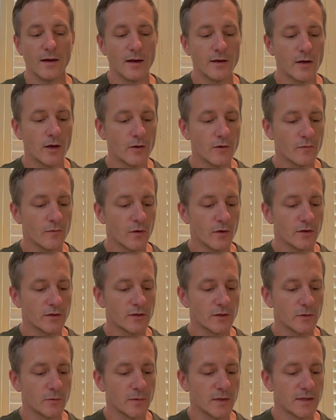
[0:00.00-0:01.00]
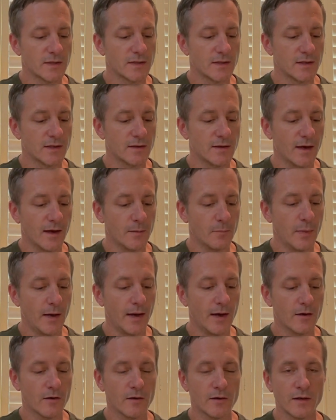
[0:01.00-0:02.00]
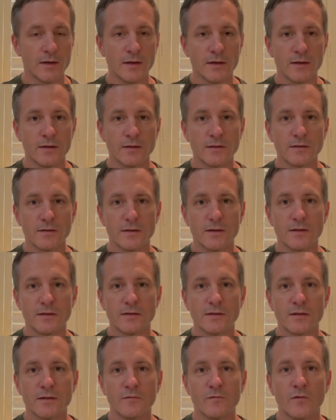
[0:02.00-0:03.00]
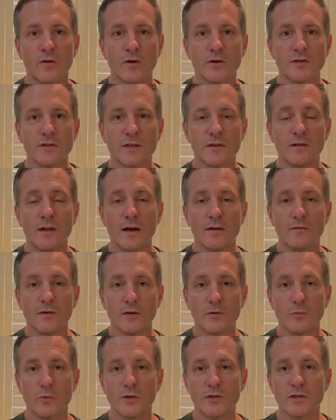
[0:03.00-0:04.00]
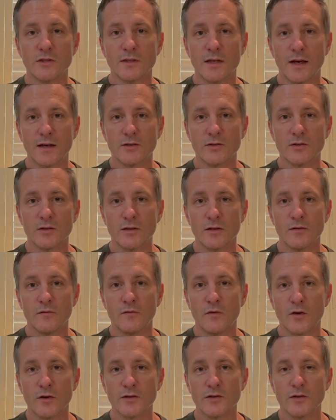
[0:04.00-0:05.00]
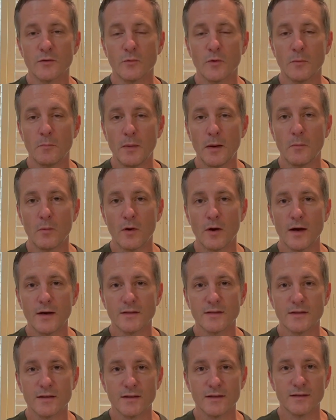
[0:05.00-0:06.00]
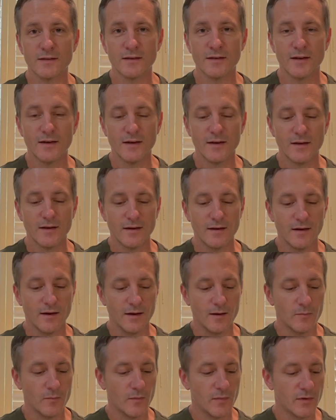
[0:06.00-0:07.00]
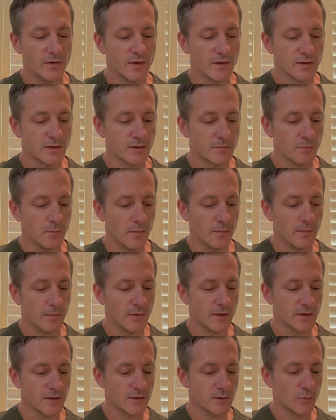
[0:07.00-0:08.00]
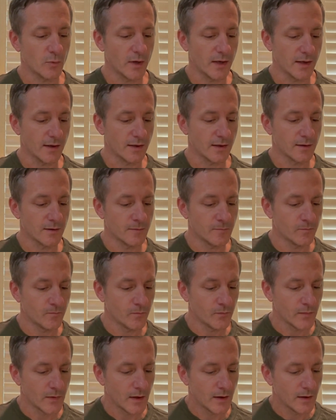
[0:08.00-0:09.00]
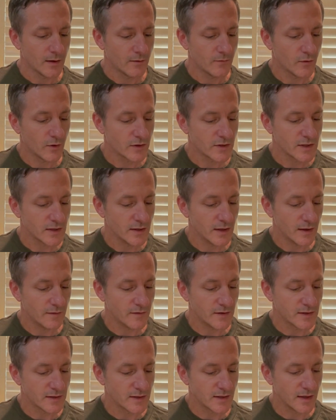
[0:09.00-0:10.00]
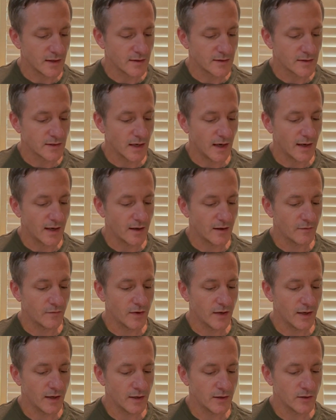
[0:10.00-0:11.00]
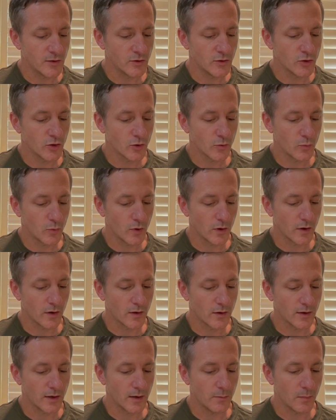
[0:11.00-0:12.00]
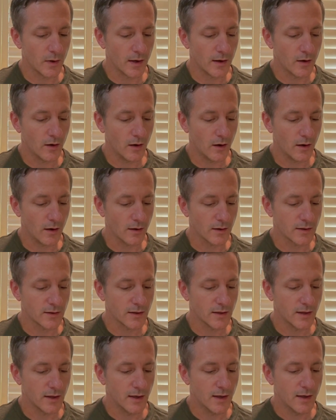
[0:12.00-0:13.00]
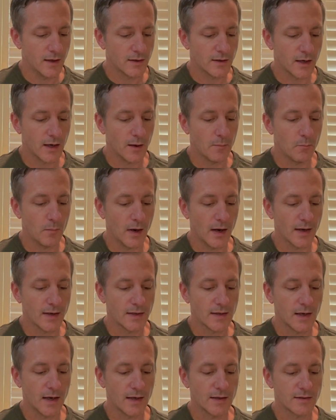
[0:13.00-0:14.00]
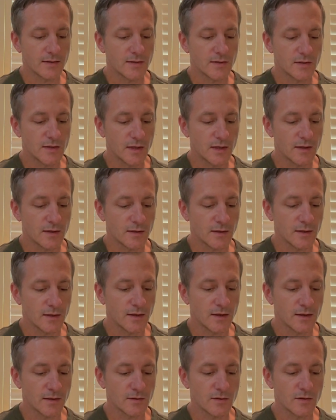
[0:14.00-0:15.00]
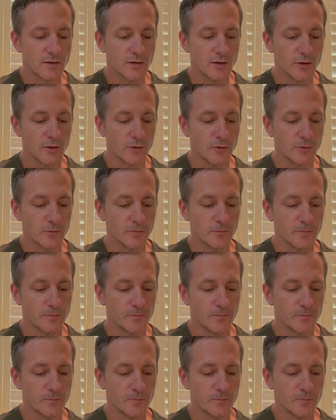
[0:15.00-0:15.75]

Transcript: Another verse that we see that pattern is in verse 11, which is actually the verse that we're memorizing this week. Verse 11 says, I have hidden your word in my heart that I might not sin against you.